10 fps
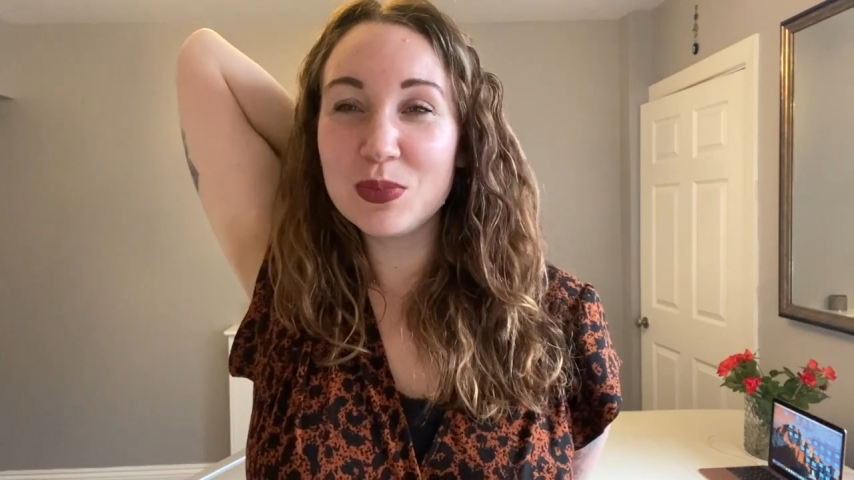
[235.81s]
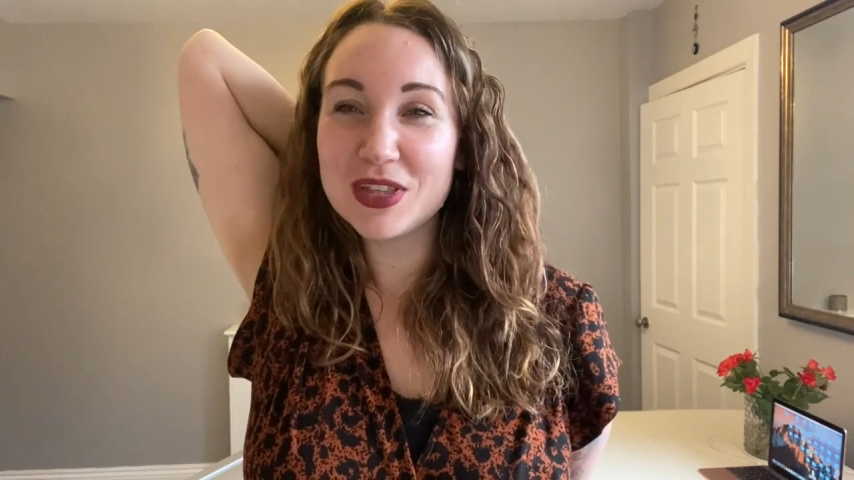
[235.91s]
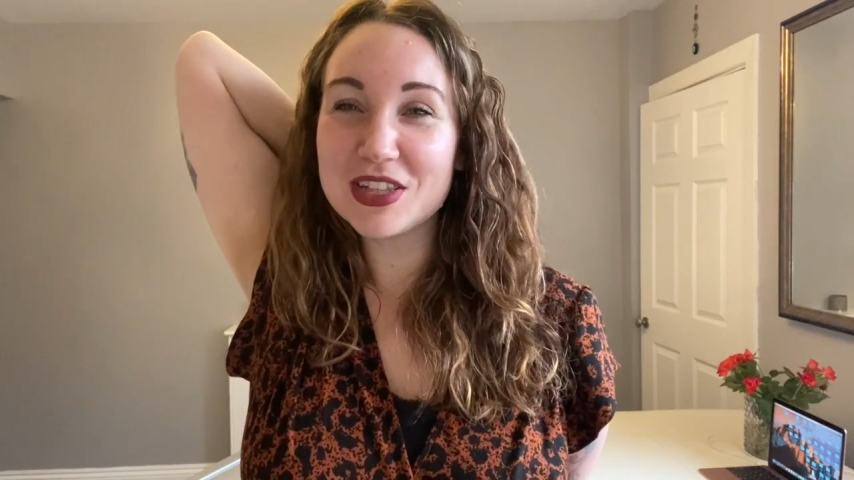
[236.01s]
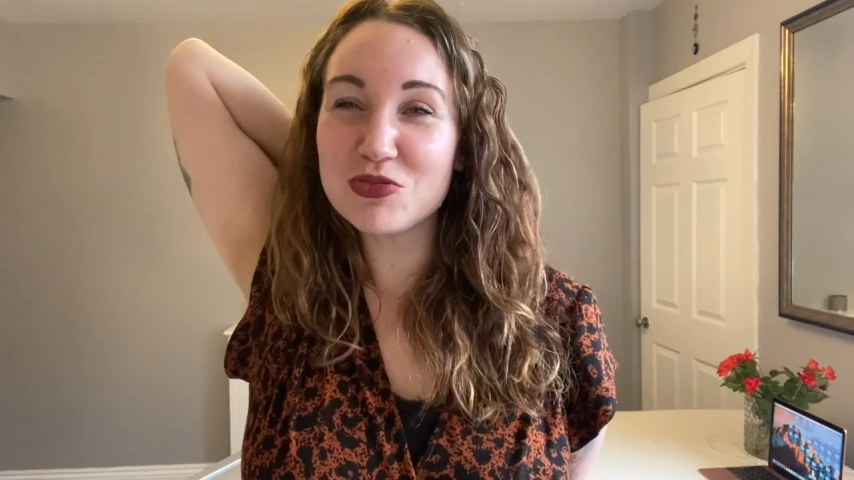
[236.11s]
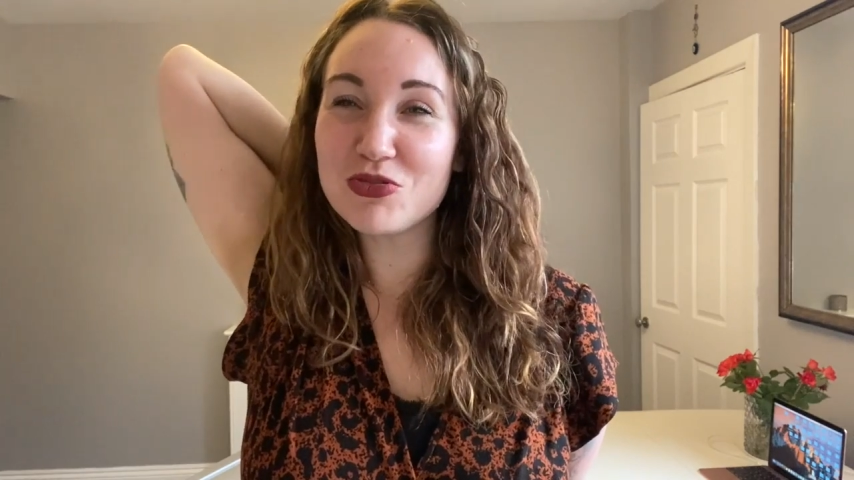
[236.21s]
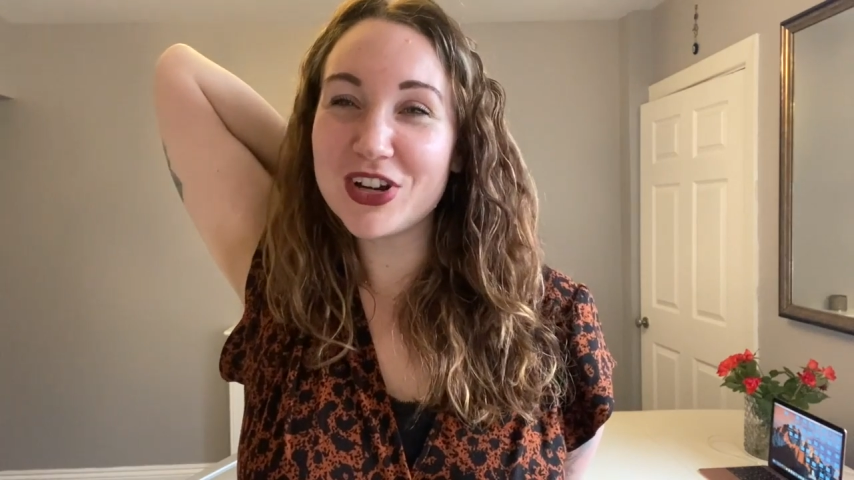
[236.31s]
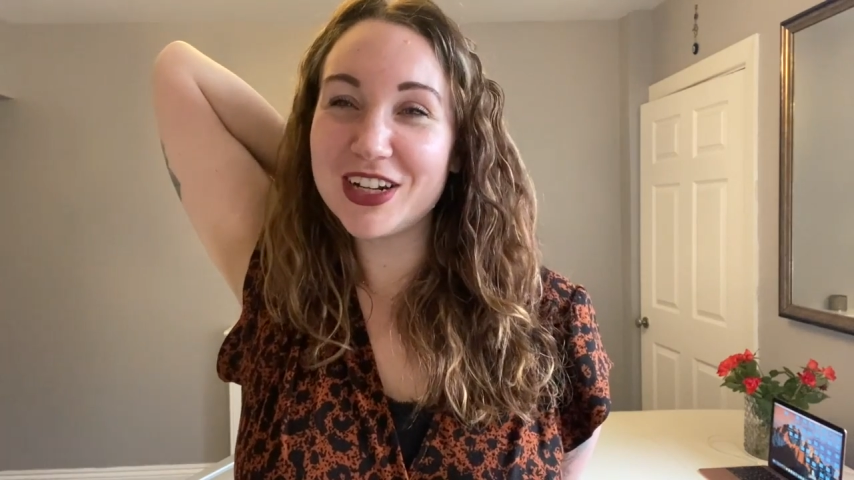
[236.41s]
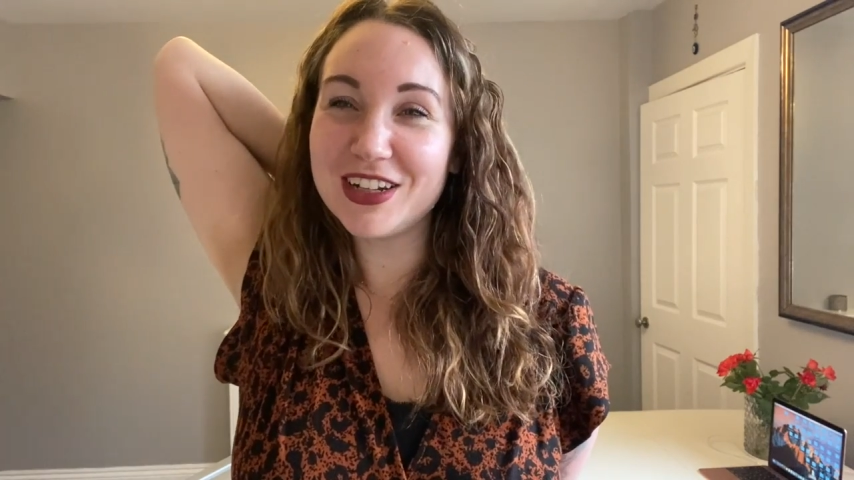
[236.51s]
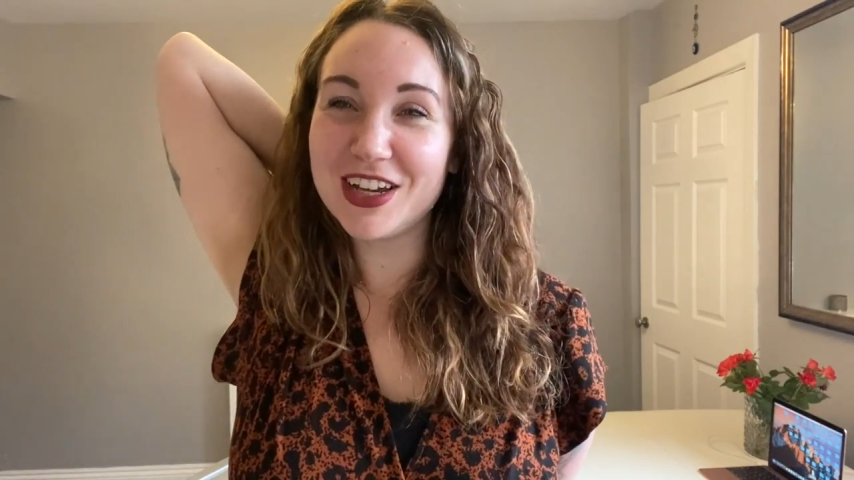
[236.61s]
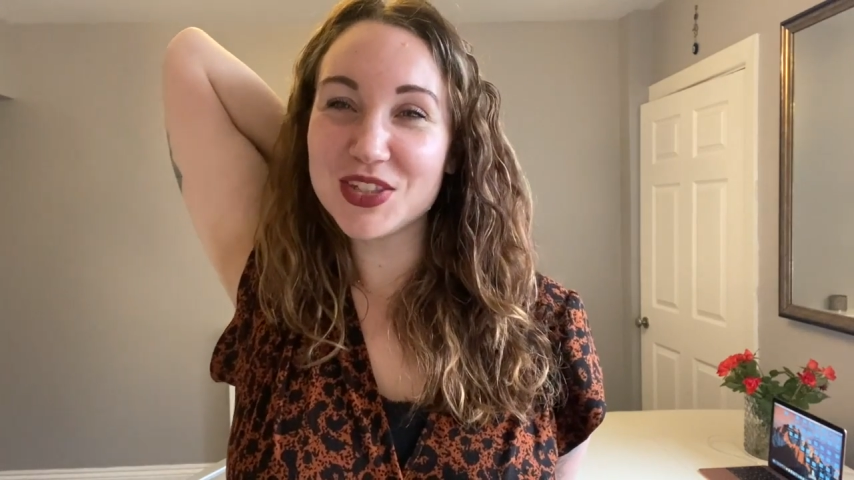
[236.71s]
This is
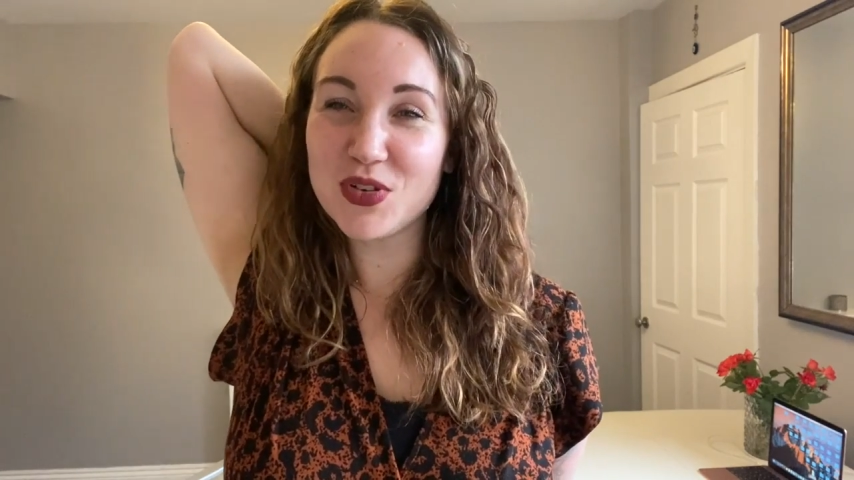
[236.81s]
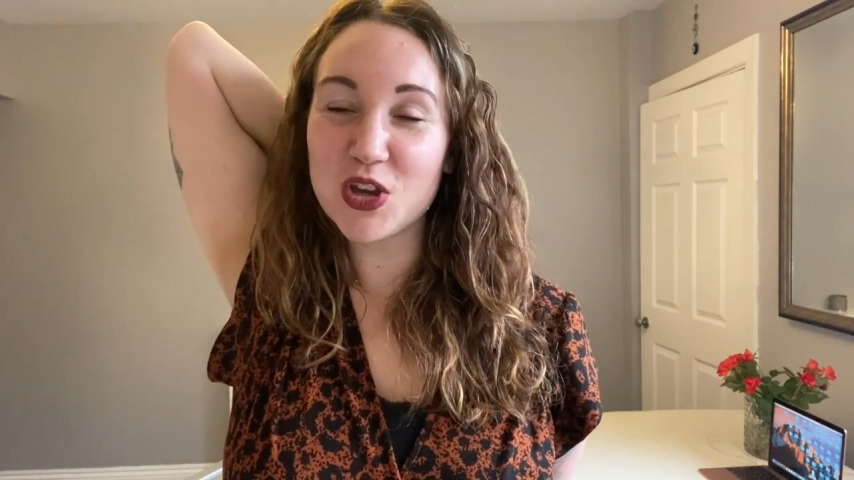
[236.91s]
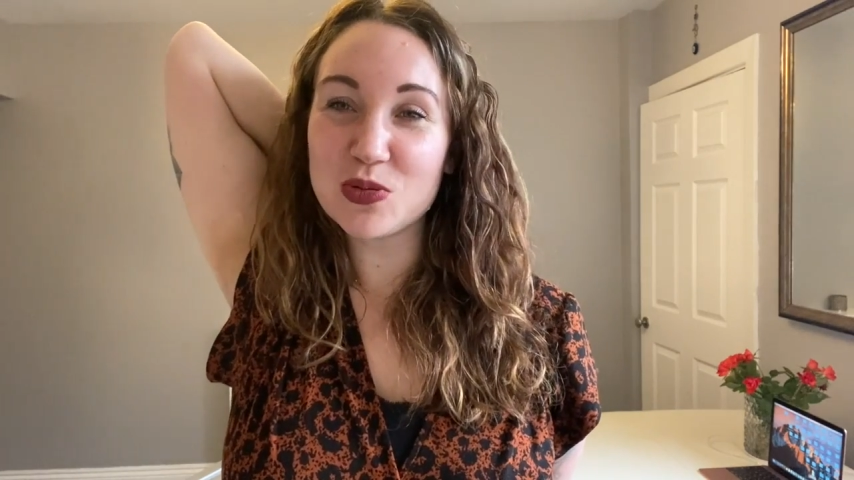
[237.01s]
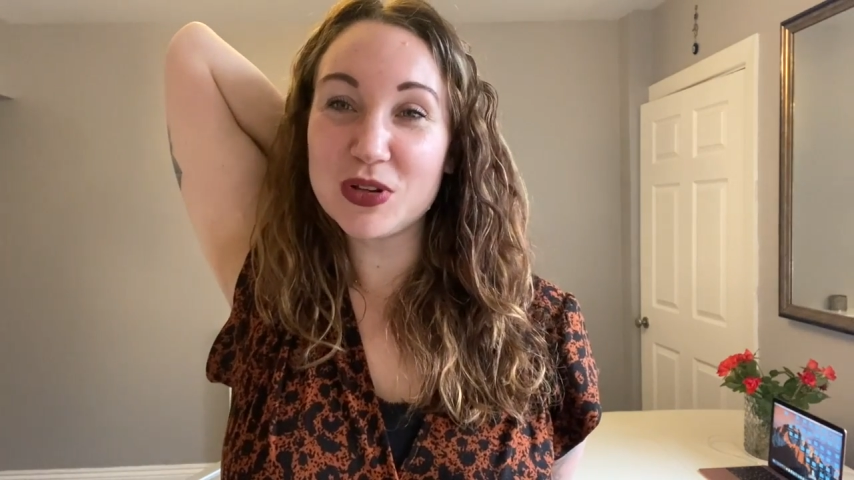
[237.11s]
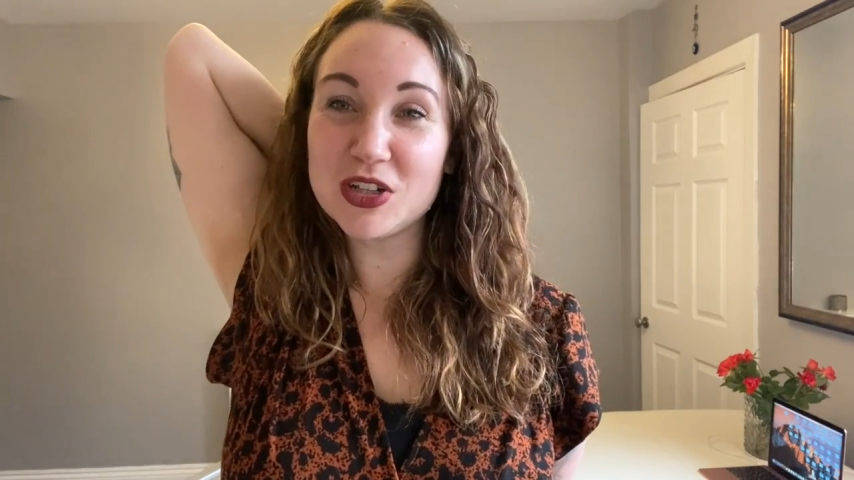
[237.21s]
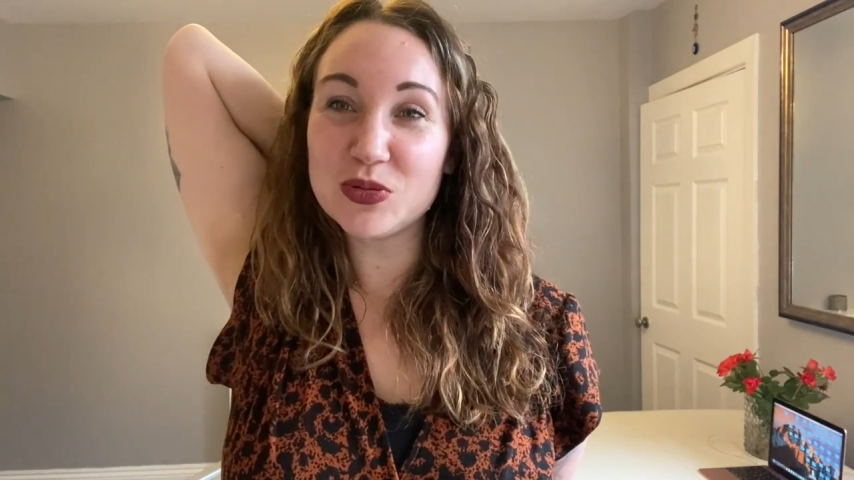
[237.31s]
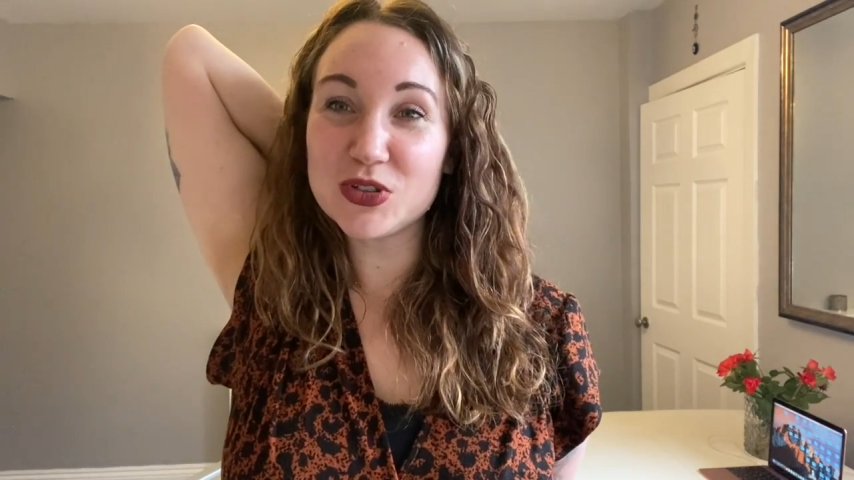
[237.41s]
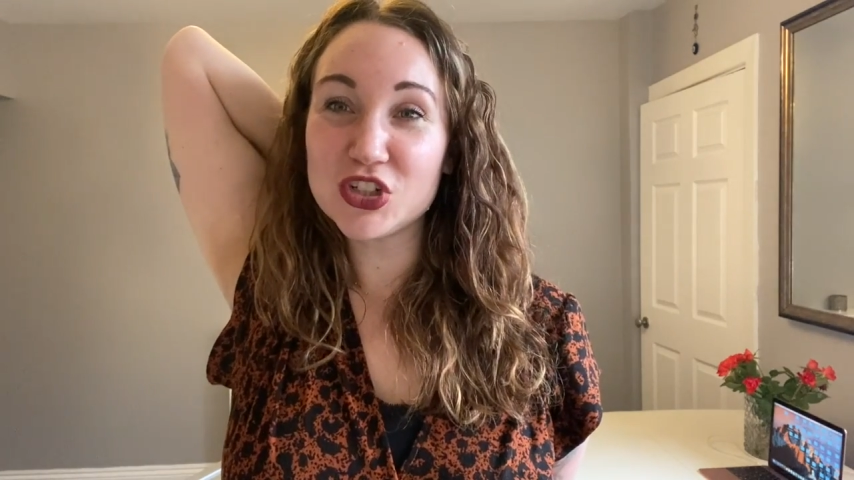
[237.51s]
really nice for opening up the